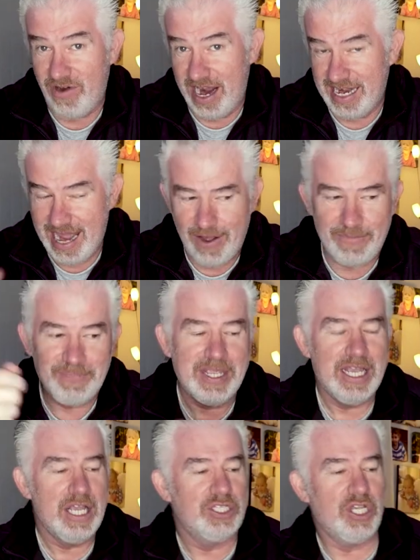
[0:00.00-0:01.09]
right now.
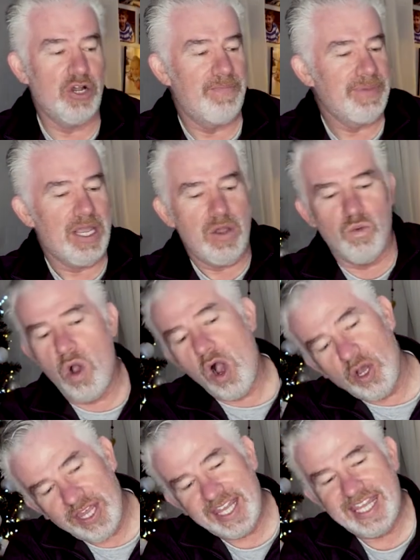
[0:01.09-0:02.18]
So what
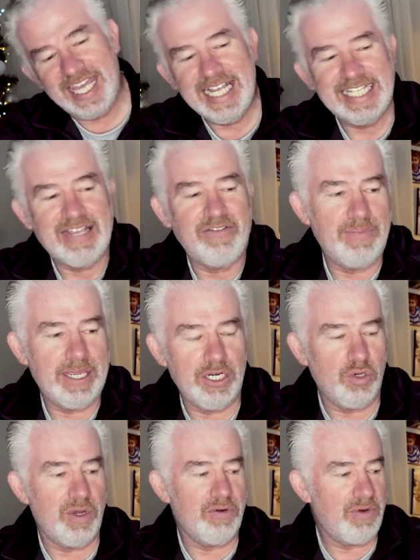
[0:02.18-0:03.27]
other things have I been
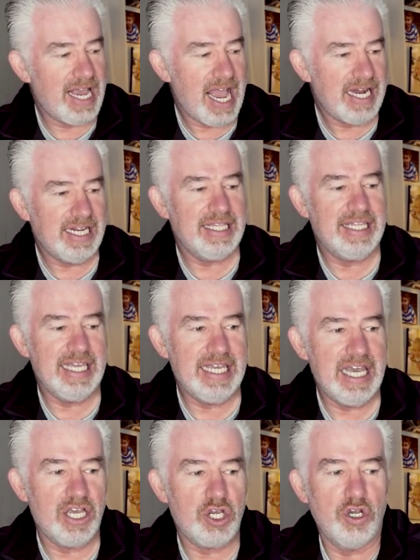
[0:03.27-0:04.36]
doing regarding
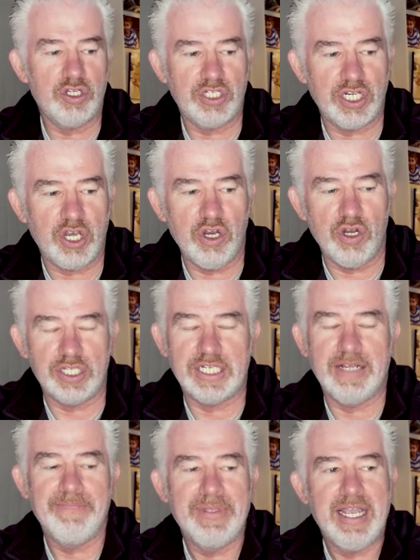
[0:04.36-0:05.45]
the coast to
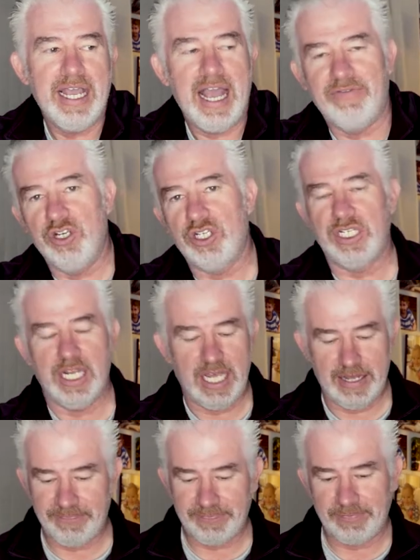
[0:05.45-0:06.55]
coast? I
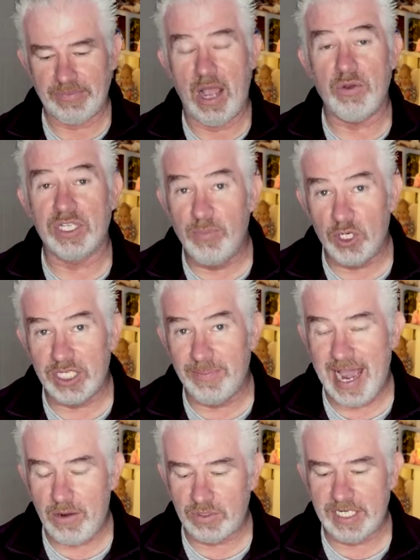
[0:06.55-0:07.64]
was supposed to be
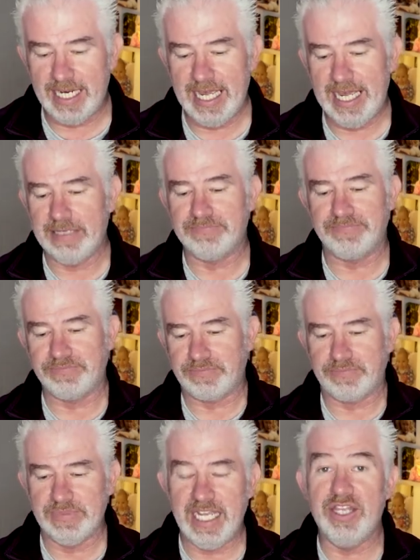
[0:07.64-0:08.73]
out today
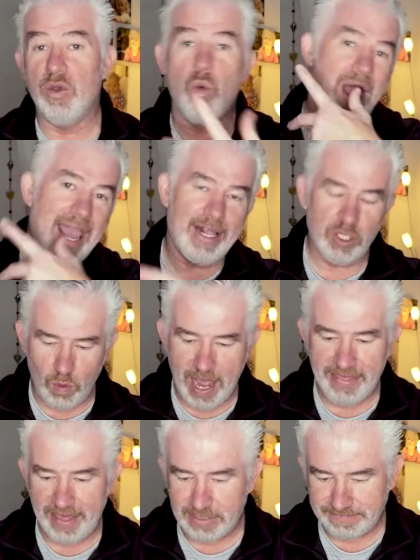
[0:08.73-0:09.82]
in the wild
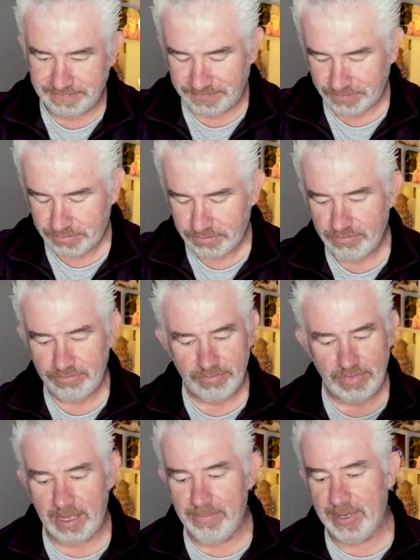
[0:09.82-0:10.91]
weather,
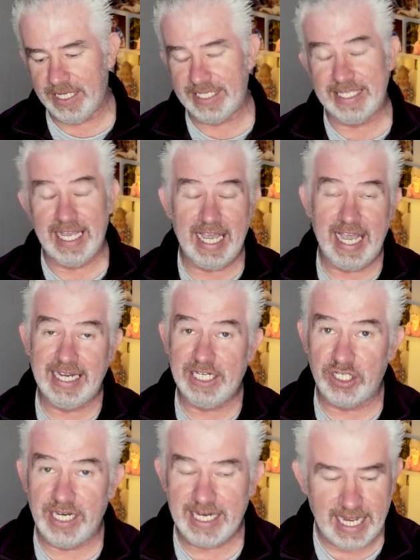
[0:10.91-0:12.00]
but I
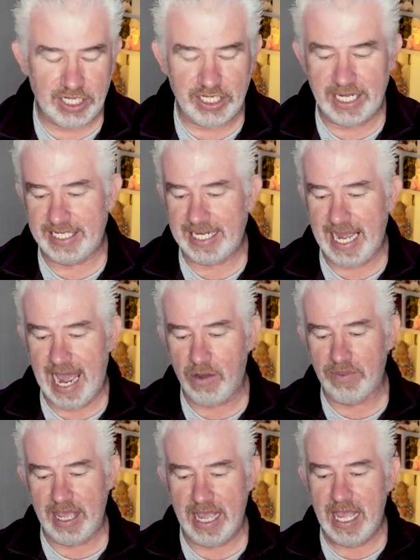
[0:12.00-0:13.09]
just didn't get a chance to get out
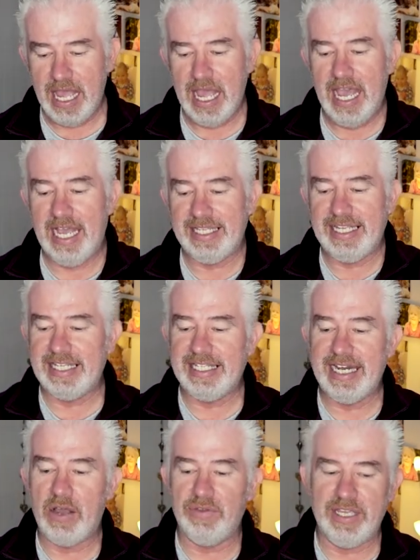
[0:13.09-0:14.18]
there.
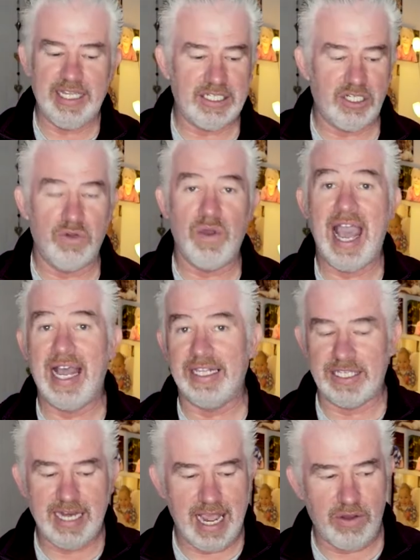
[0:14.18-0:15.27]
Testing out these two
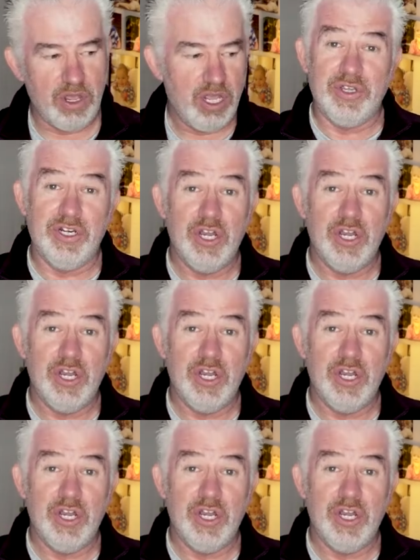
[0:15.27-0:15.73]
hats. Now, you